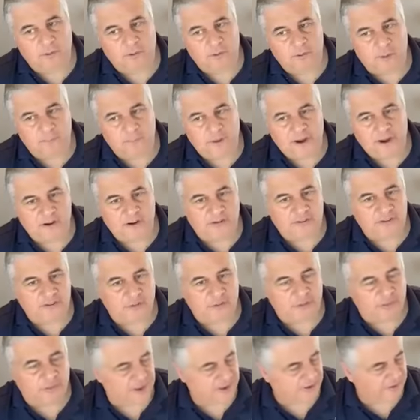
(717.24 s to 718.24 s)
I'm hearing two
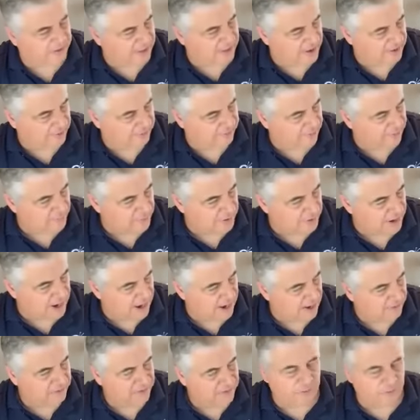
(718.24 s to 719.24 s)
things then from you
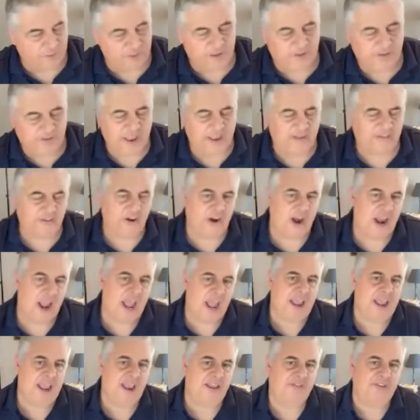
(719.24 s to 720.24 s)
guys. So these guys are
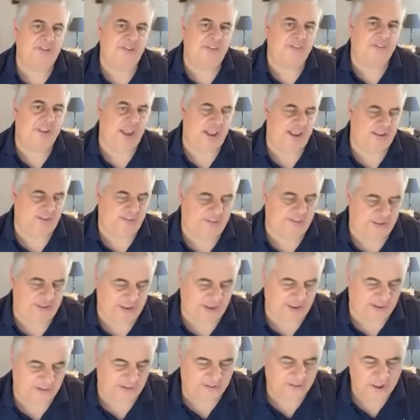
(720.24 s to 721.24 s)
high S's, high
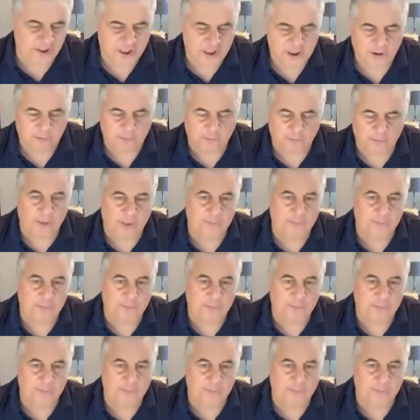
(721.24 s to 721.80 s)
C's, really